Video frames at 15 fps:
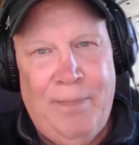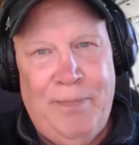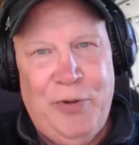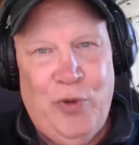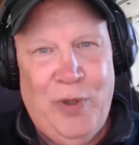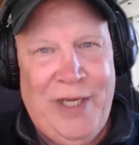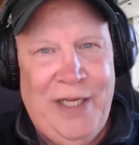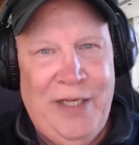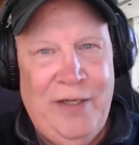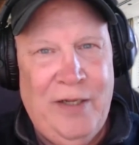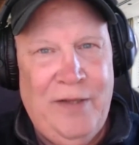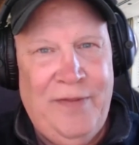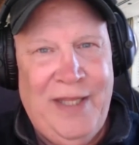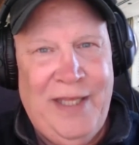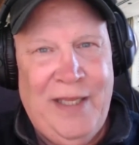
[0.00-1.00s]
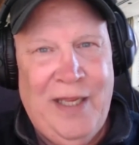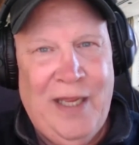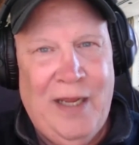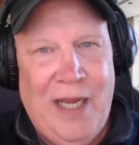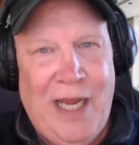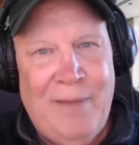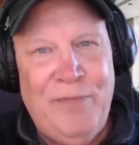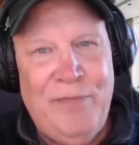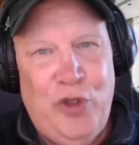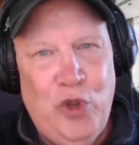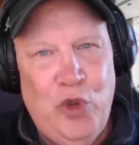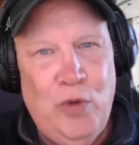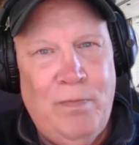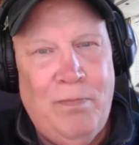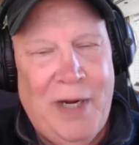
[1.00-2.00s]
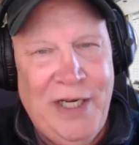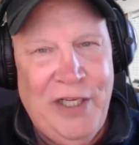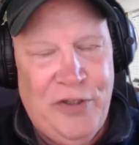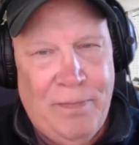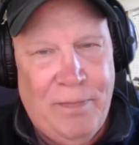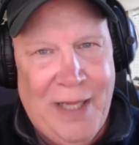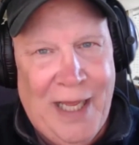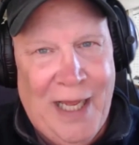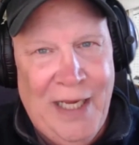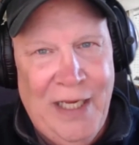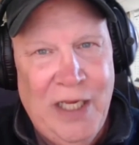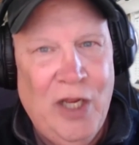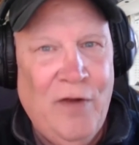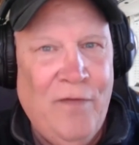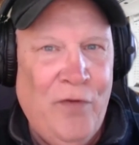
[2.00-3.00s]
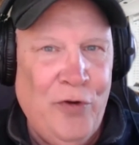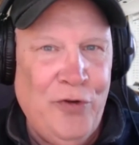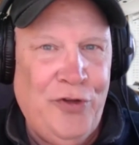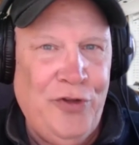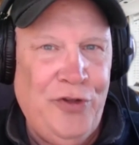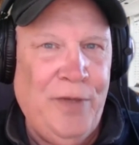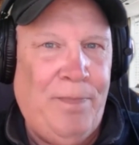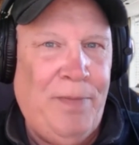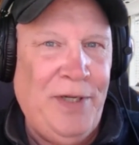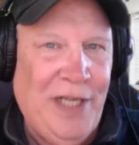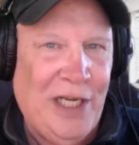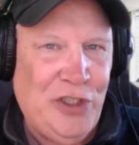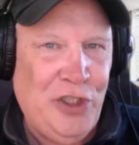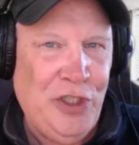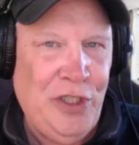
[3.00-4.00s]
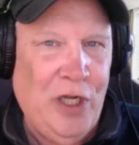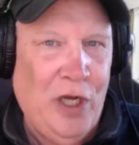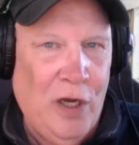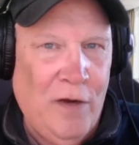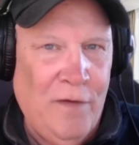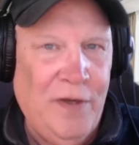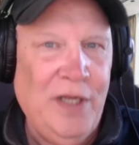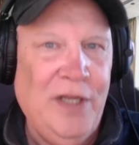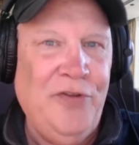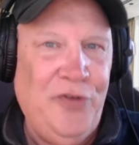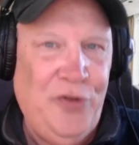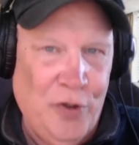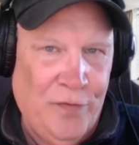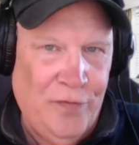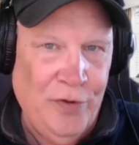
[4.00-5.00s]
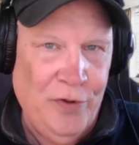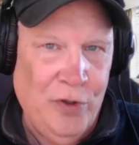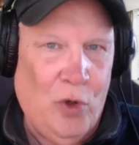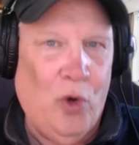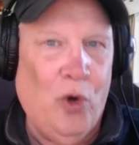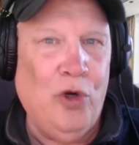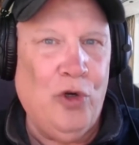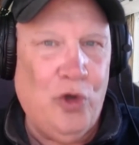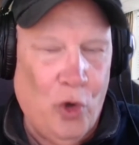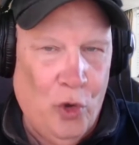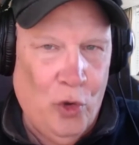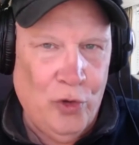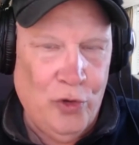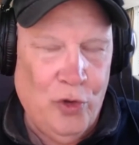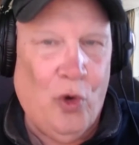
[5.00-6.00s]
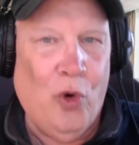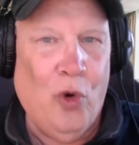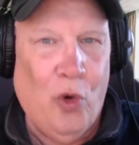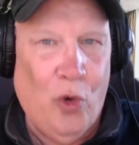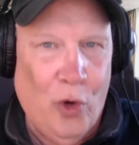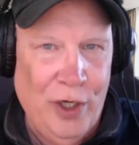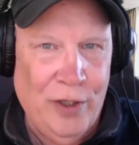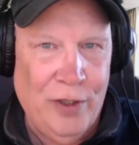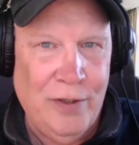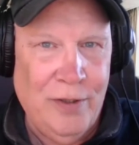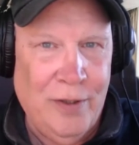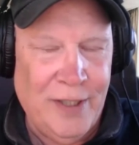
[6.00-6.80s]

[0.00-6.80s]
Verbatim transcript: between the M2 money supply versus the production of silver or gold or oil,